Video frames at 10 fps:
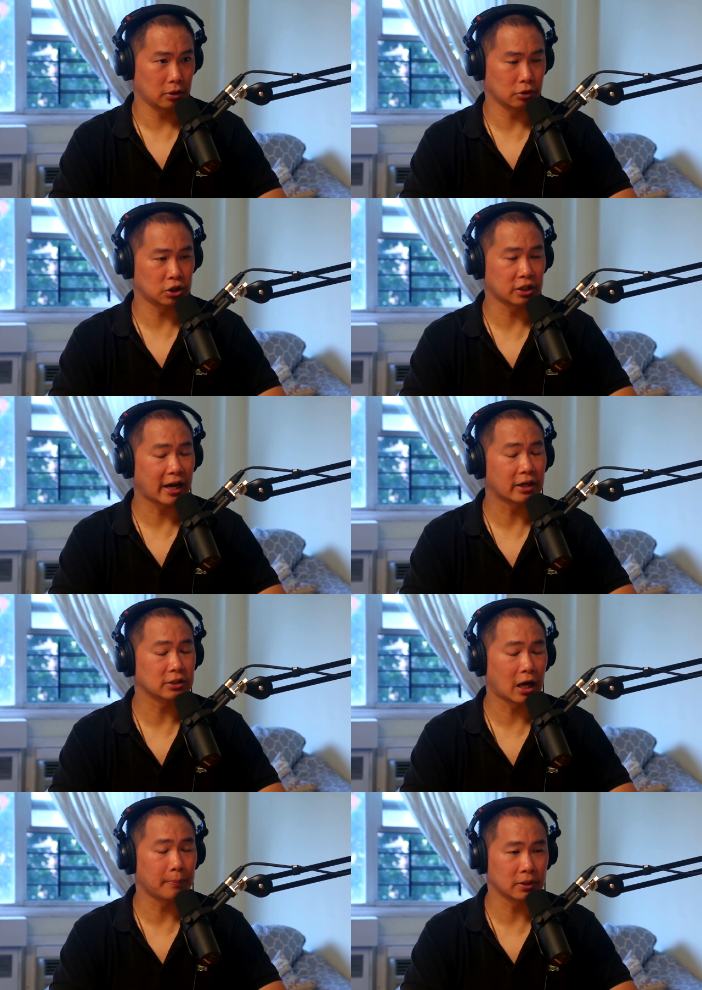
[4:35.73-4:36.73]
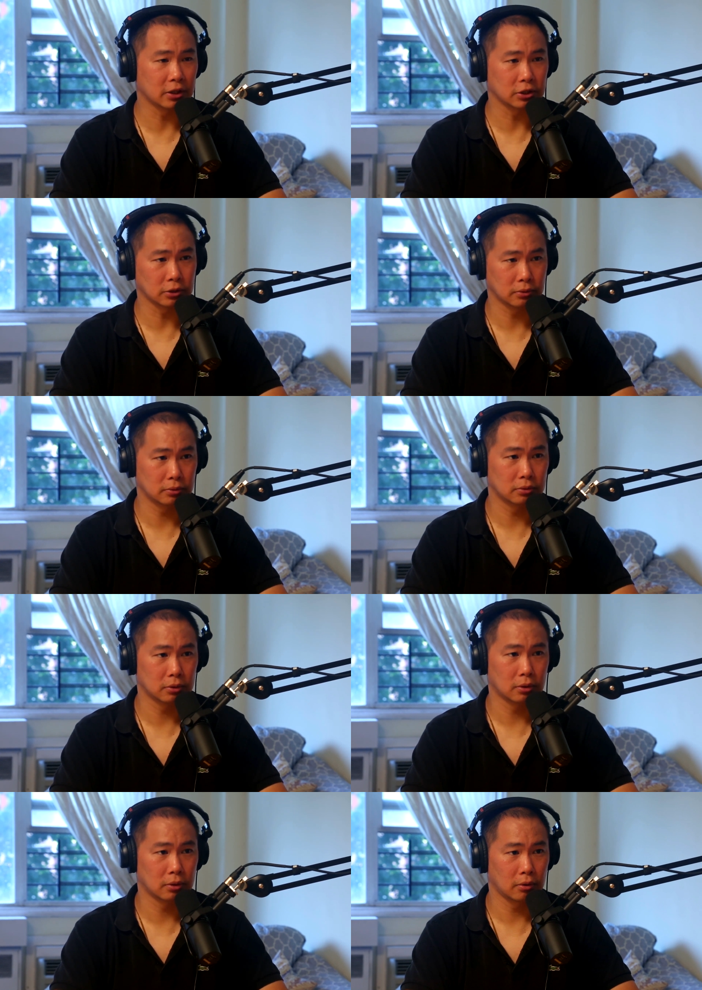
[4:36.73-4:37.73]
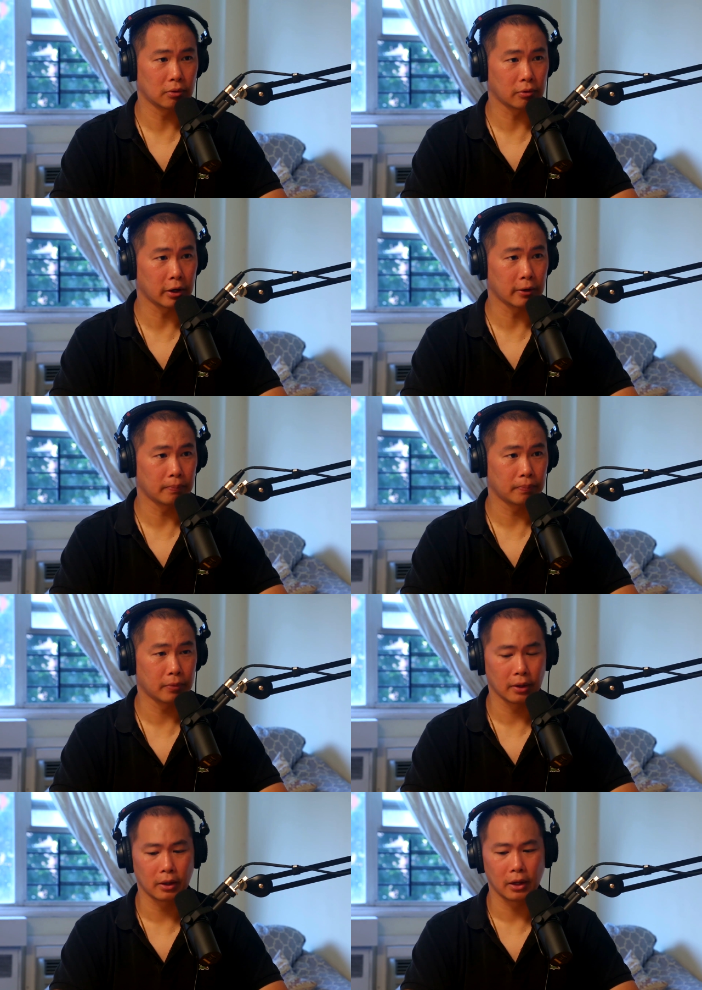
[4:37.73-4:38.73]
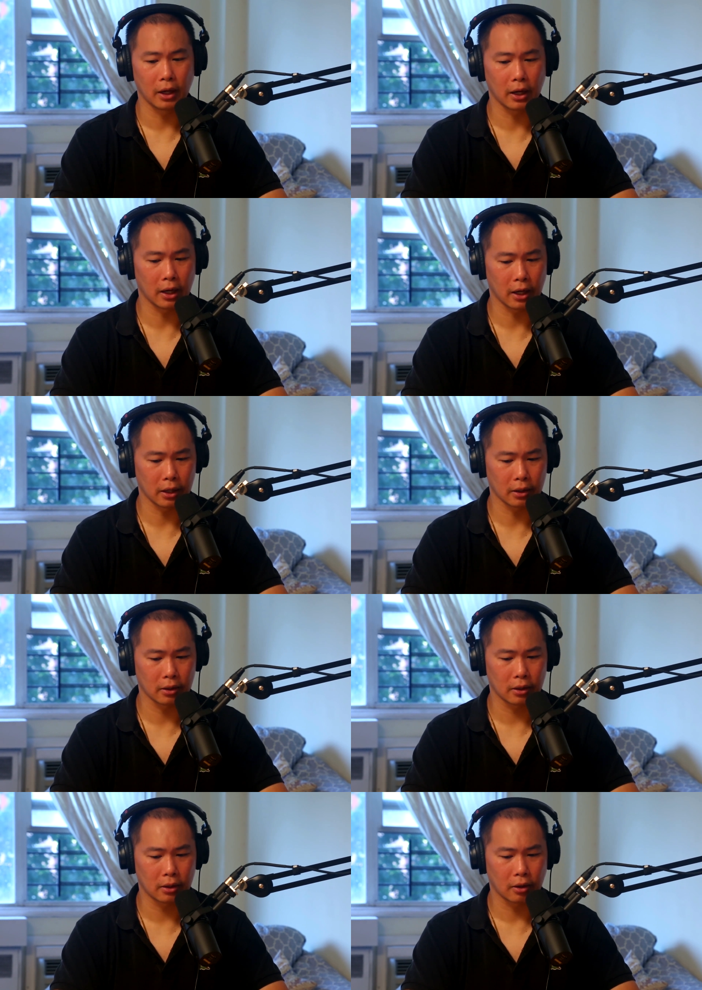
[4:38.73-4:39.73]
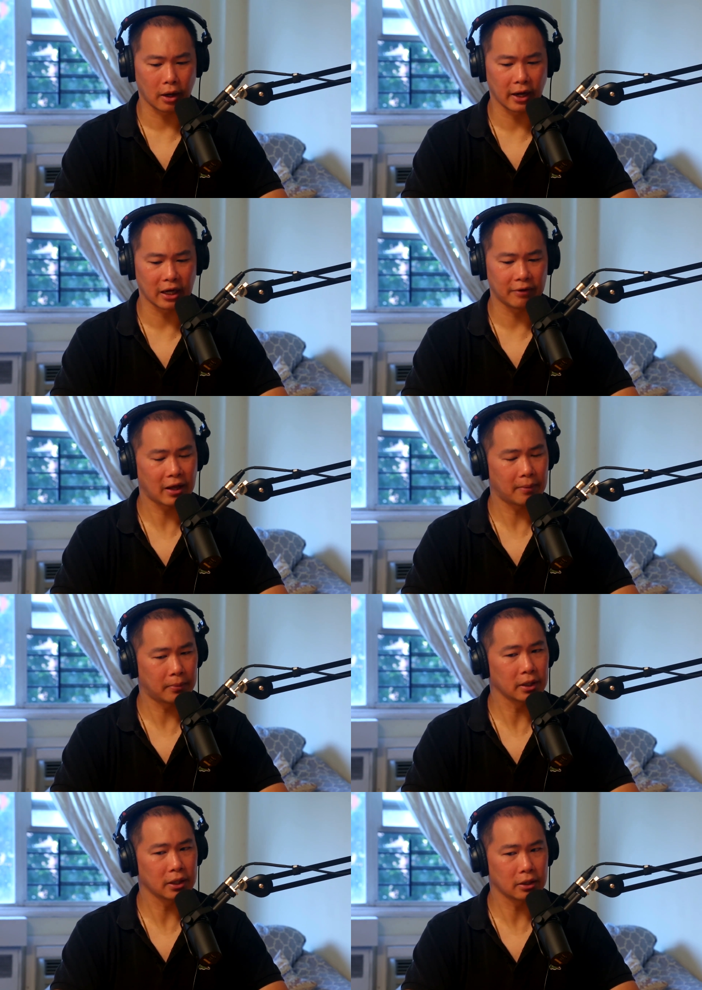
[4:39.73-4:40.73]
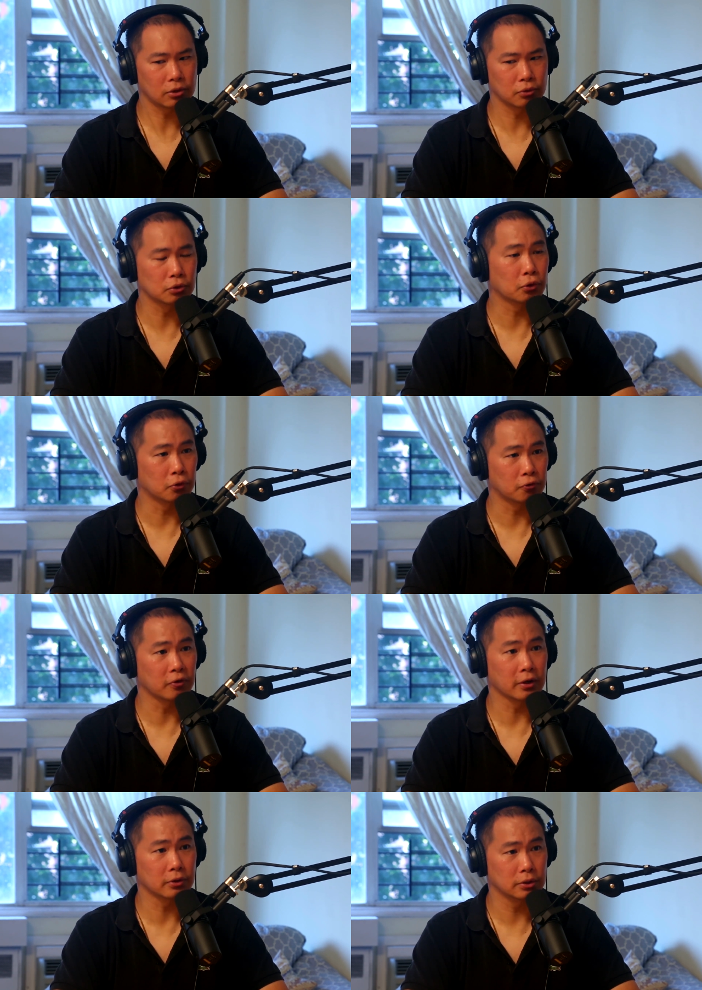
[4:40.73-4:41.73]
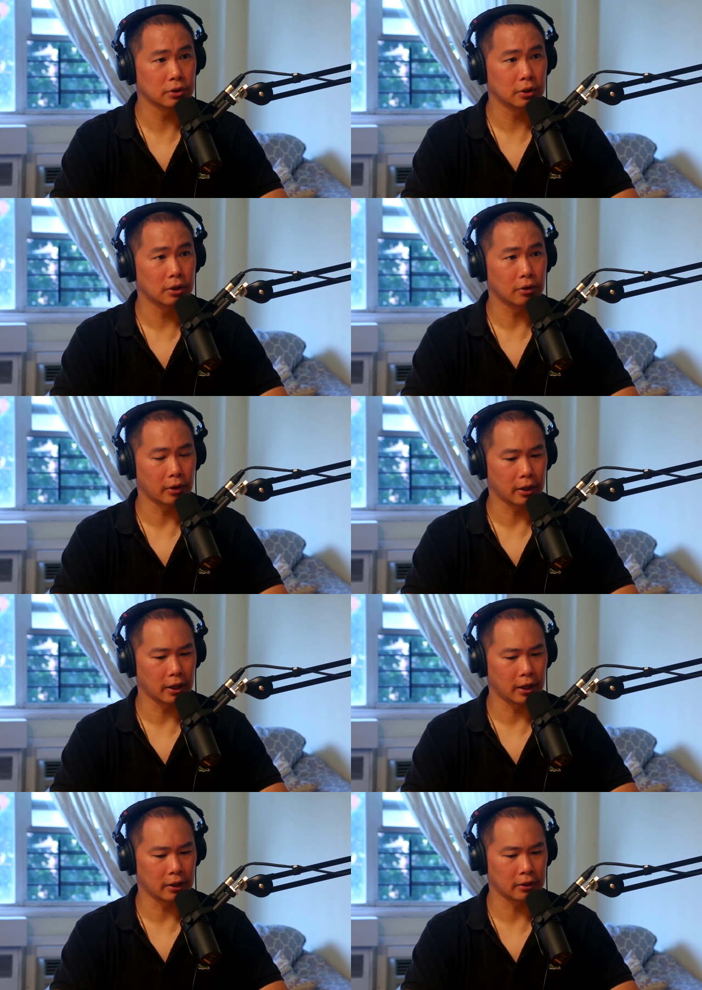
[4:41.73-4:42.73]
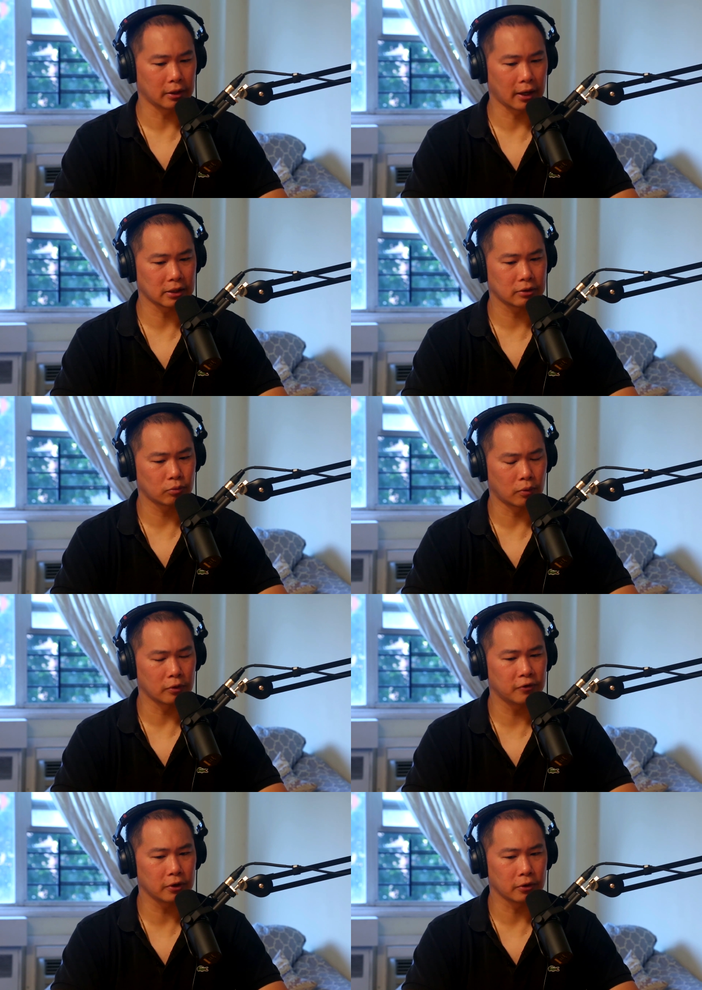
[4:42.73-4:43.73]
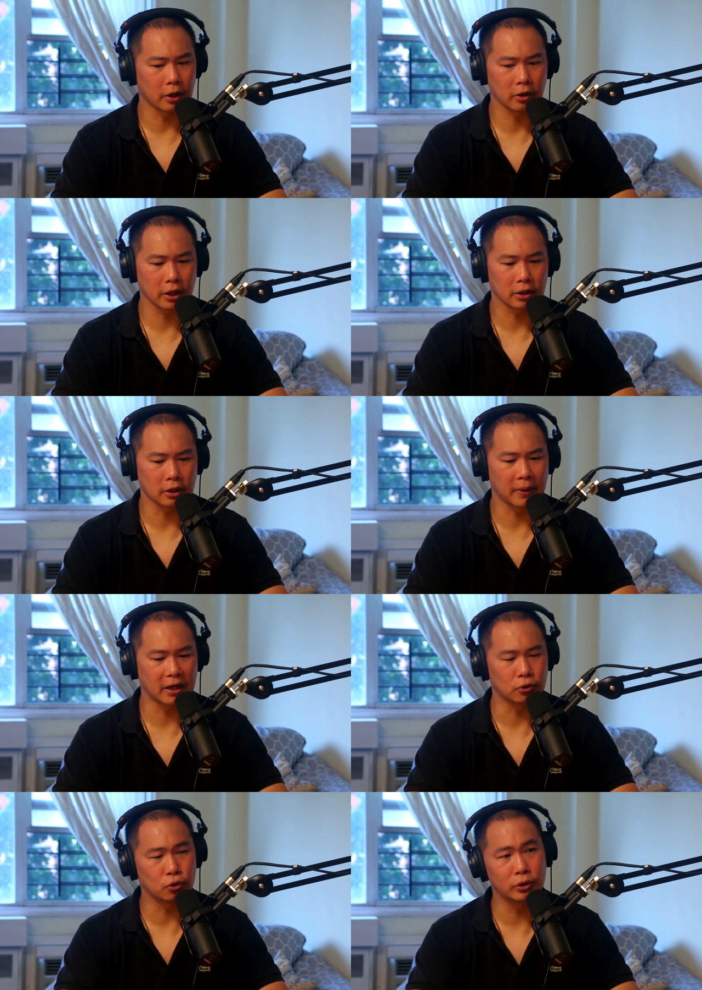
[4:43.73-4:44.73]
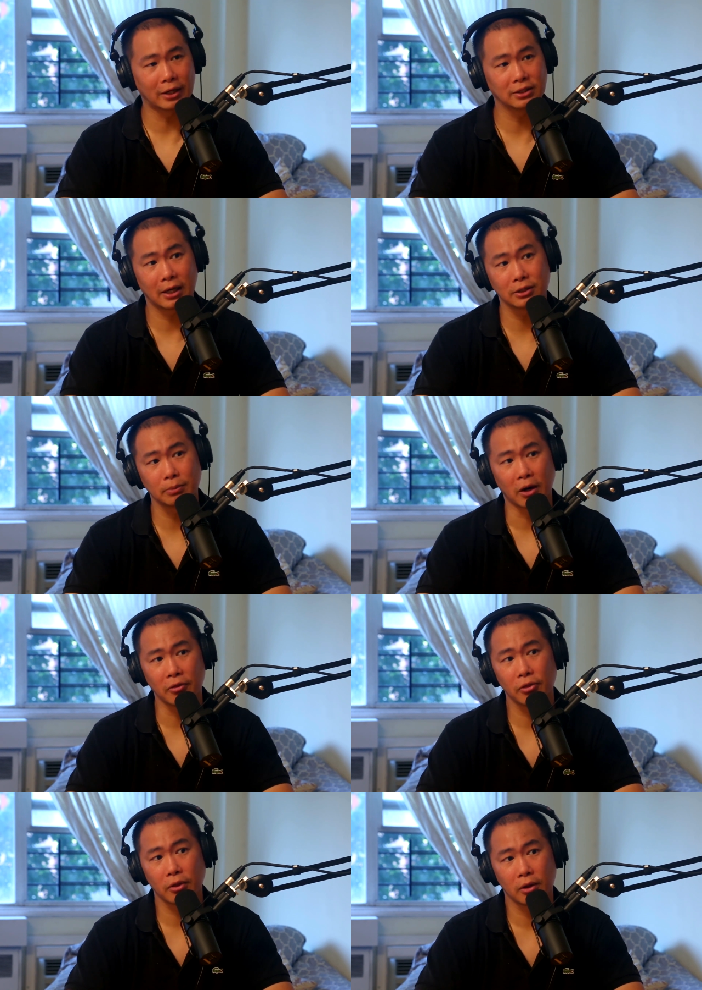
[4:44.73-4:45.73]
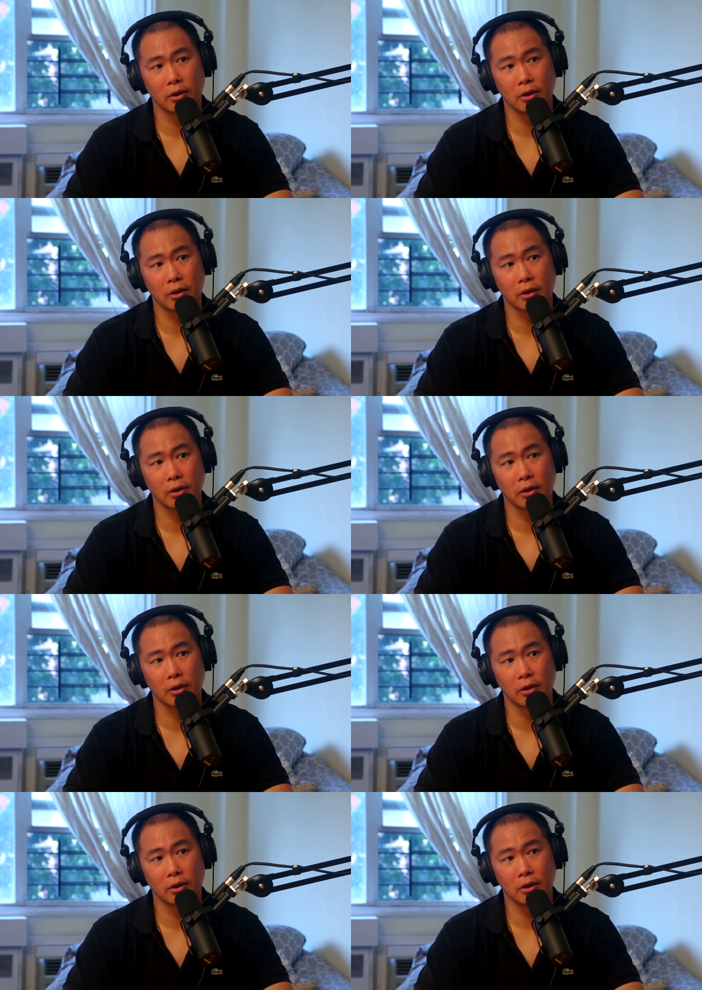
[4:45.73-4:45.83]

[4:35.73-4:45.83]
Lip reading: to shut down his competition, right? And I gave that money to internal affairs, right? And that's what we figured. Okay, they pay you $2,000 a month,